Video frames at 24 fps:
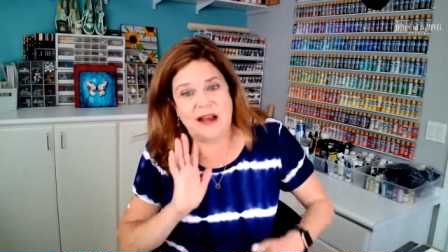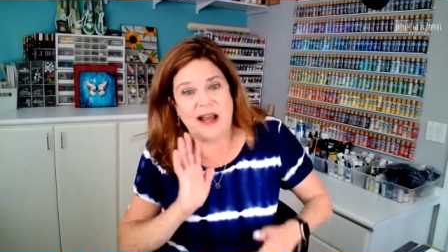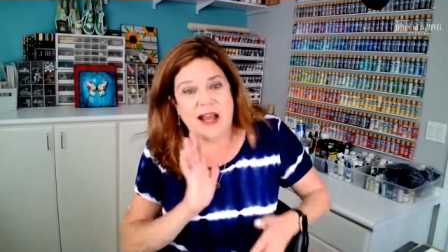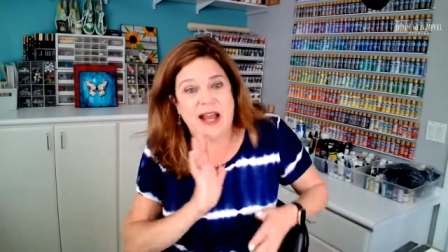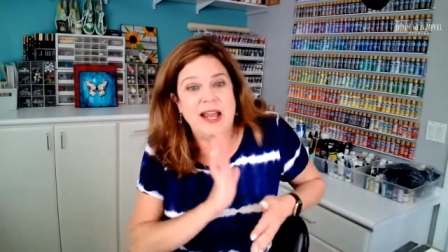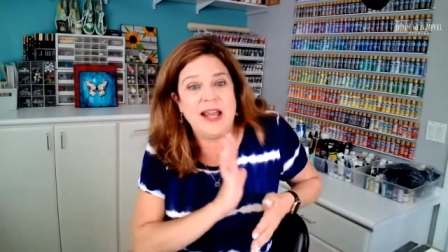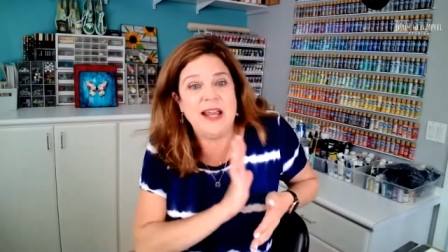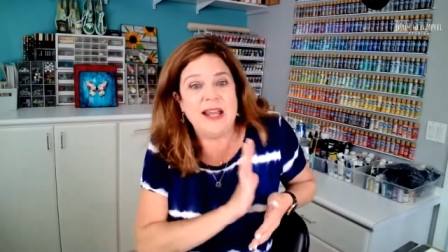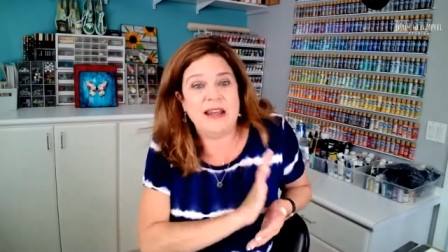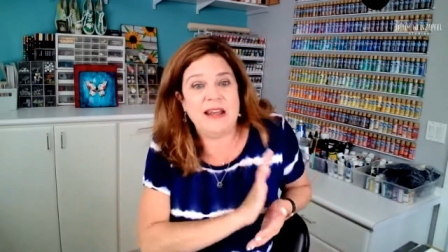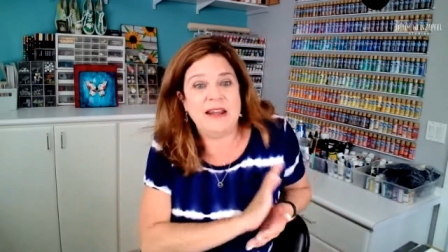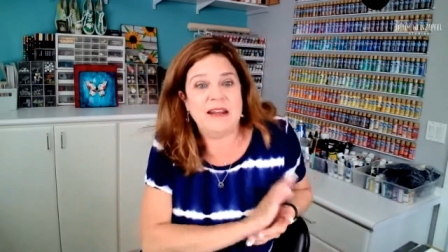
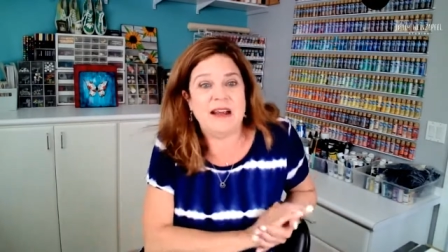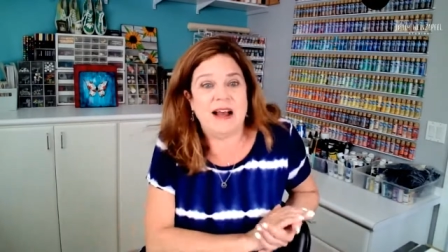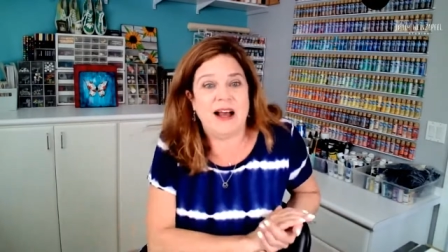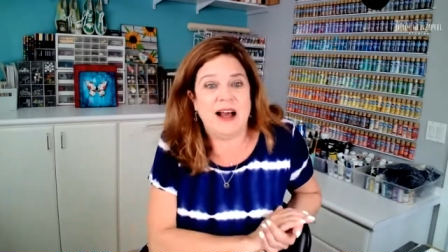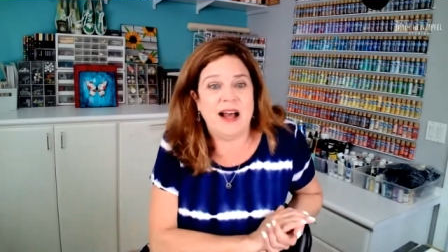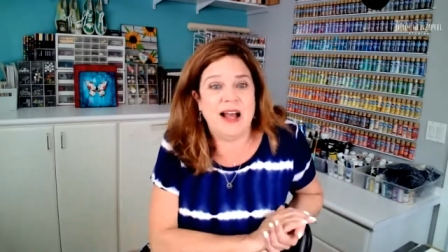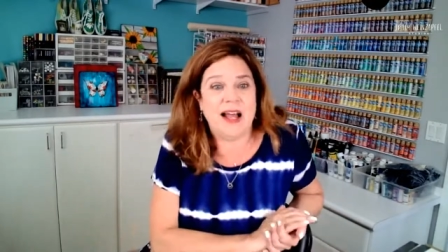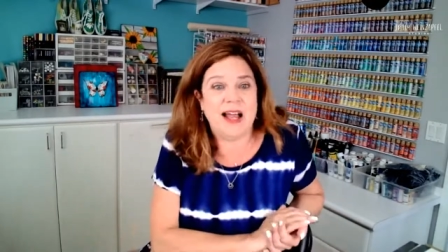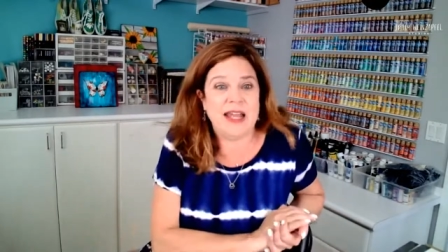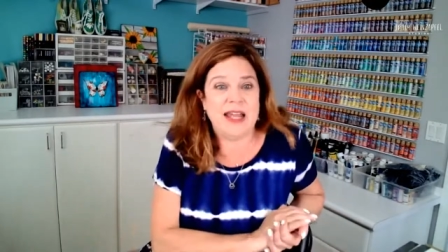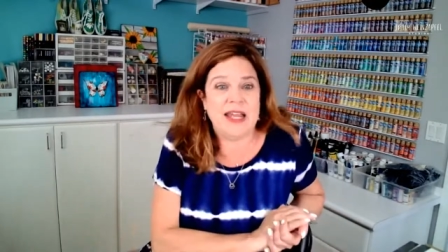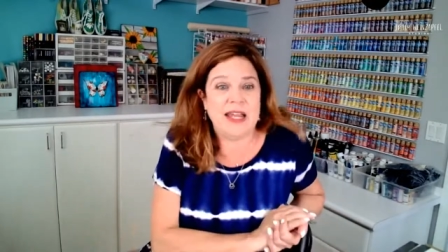
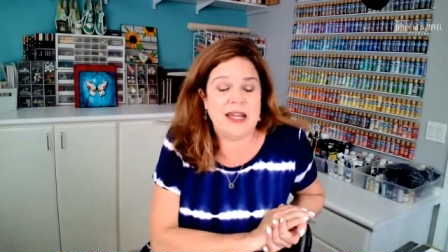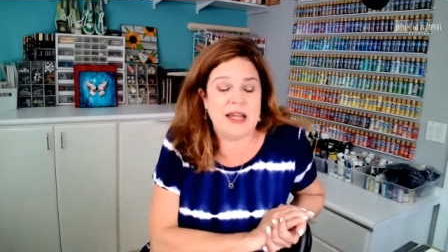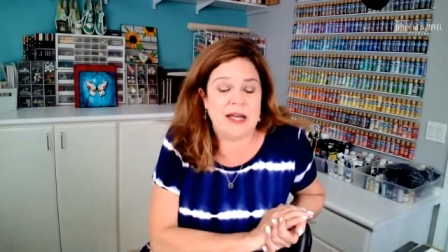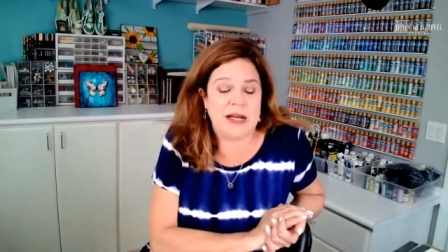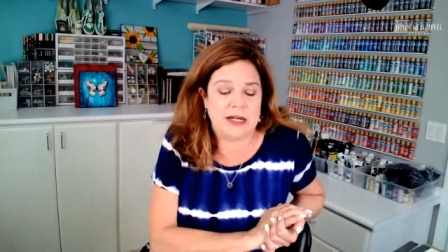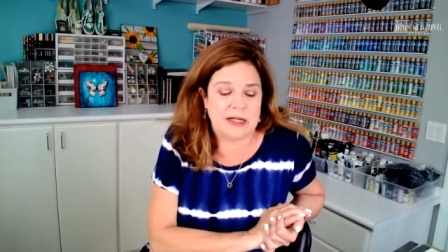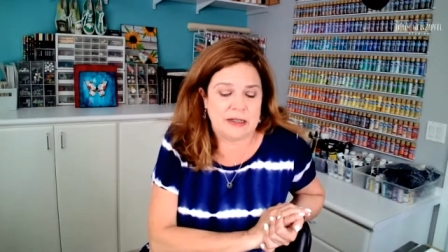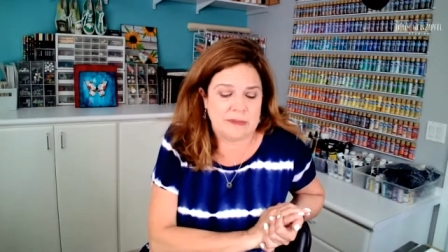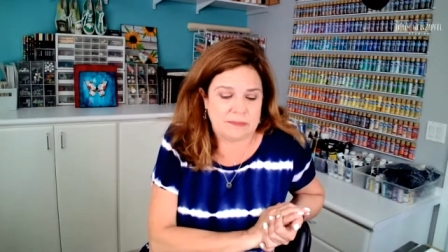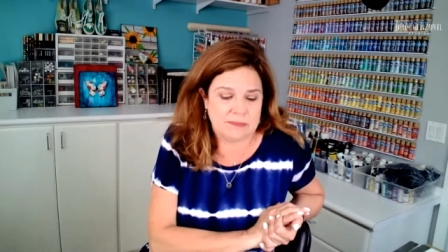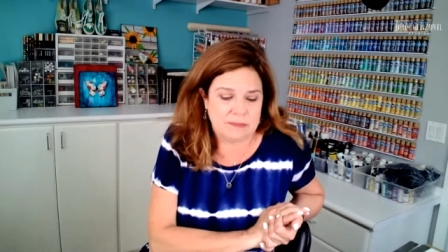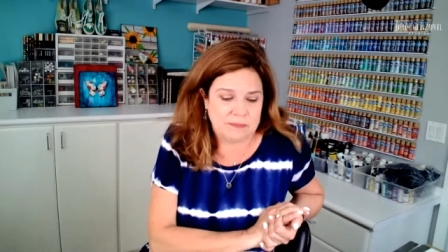
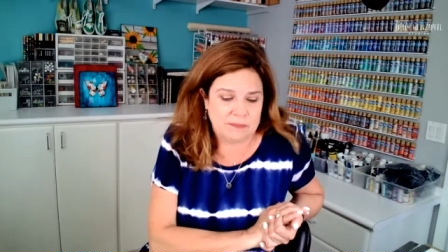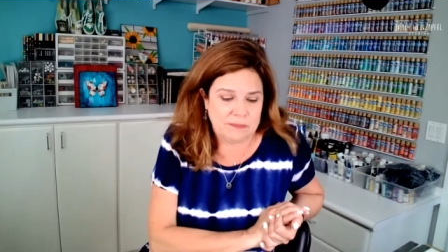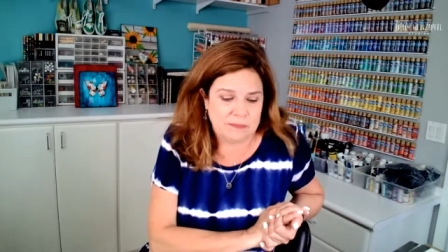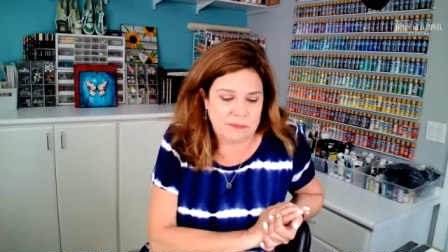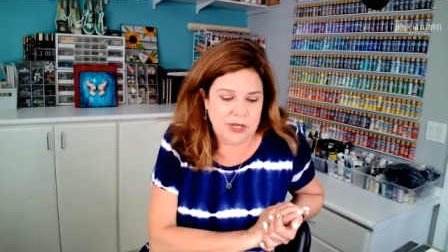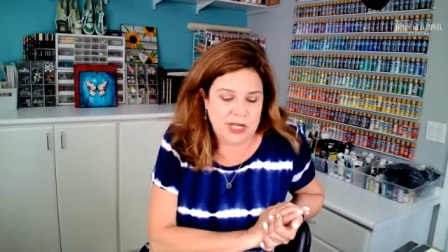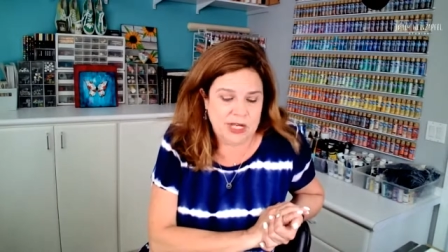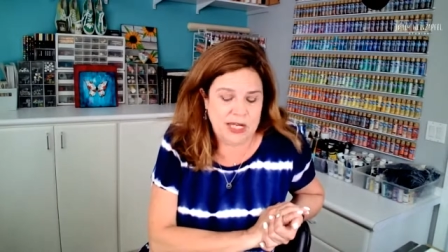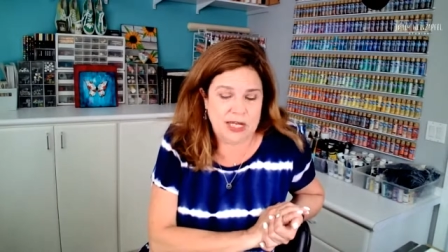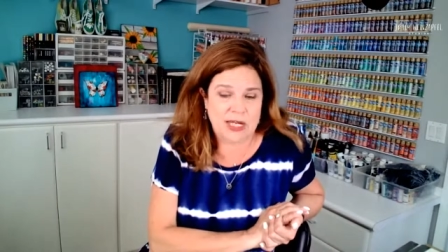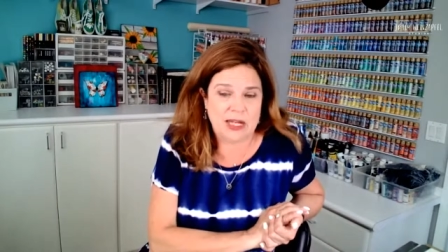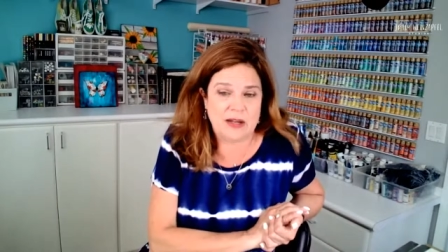I
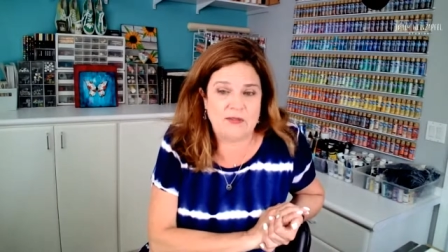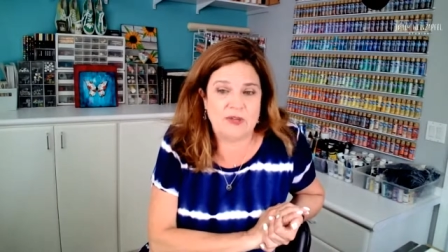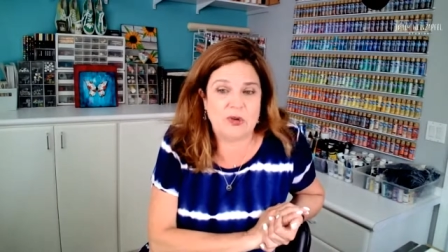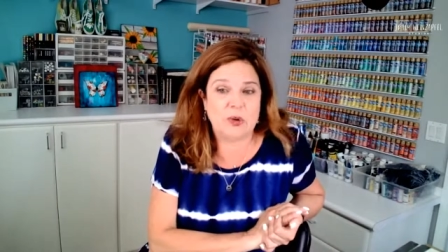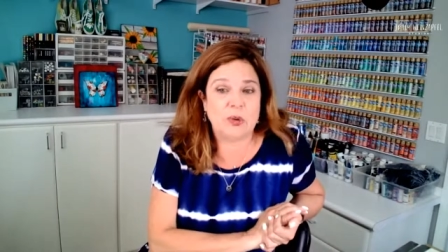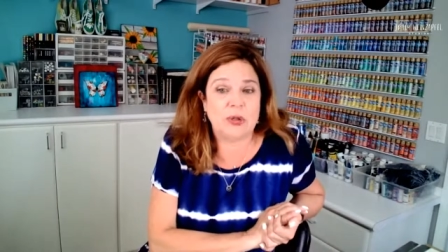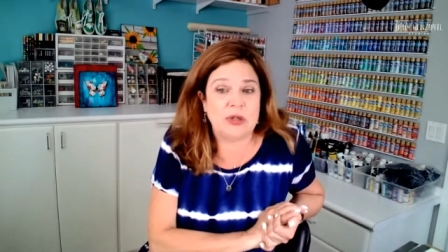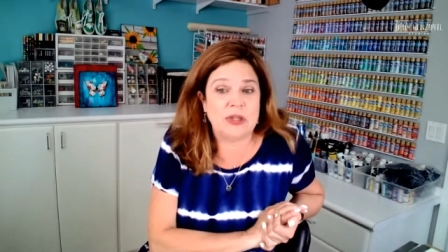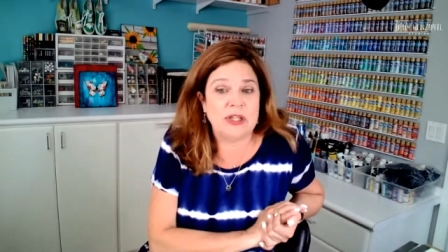can give you